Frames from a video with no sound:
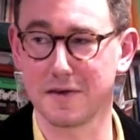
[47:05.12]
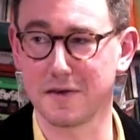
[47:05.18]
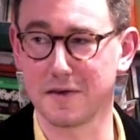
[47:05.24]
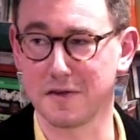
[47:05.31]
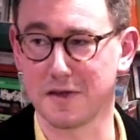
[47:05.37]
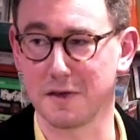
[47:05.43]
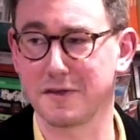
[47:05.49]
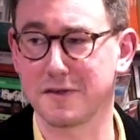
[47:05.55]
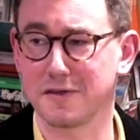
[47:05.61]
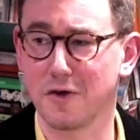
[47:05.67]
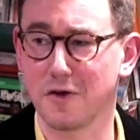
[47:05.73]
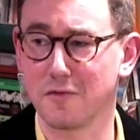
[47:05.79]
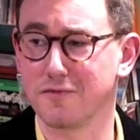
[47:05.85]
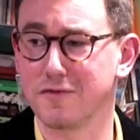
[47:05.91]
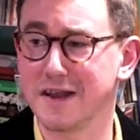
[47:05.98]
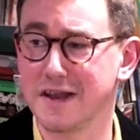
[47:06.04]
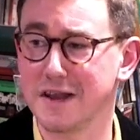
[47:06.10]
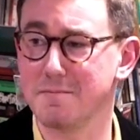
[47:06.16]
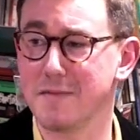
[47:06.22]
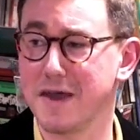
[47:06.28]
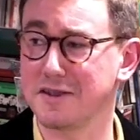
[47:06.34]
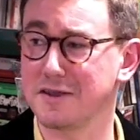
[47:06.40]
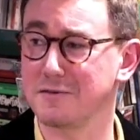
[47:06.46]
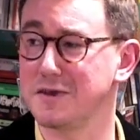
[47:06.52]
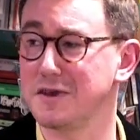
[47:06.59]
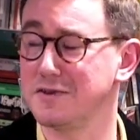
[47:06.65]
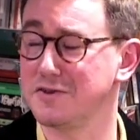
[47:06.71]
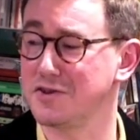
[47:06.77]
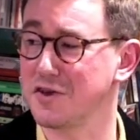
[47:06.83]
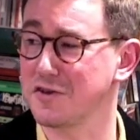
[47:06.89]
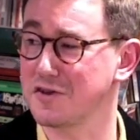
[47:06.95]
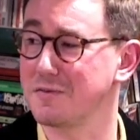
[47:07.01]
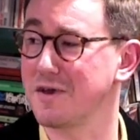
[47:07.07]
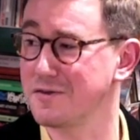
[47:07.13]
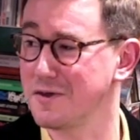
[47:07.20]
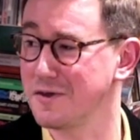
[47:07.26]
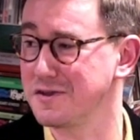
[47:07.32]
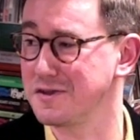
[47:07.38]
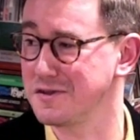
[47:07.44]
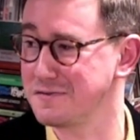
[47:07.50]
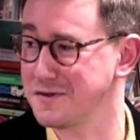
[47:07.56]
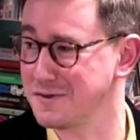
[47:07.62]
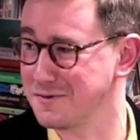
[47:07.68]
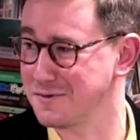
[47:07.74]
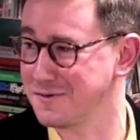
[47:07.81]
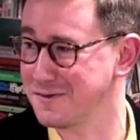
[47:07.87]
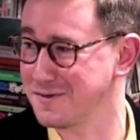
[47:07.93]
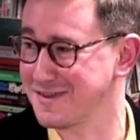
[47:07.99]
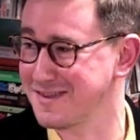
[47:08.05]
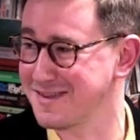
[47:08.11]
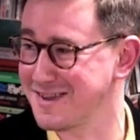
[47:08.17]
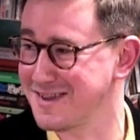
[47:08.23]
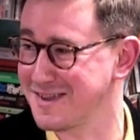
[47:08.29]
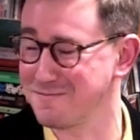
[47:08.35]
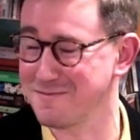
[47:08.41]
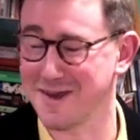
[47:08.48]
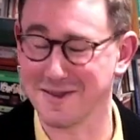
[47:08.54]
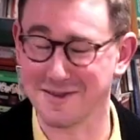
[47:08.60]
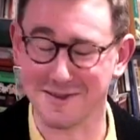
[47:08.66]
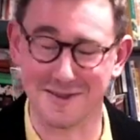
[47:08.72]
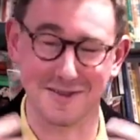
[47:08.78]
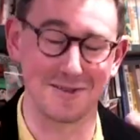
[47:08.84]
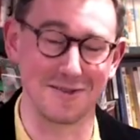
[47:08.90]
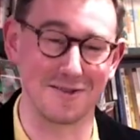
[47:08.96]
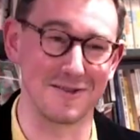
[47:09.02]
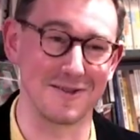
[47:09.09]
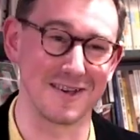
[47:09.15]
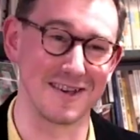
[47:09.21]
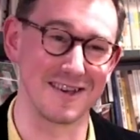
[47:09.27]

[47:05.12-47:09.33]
So it's not really meant to be just about those individuals. It's meant to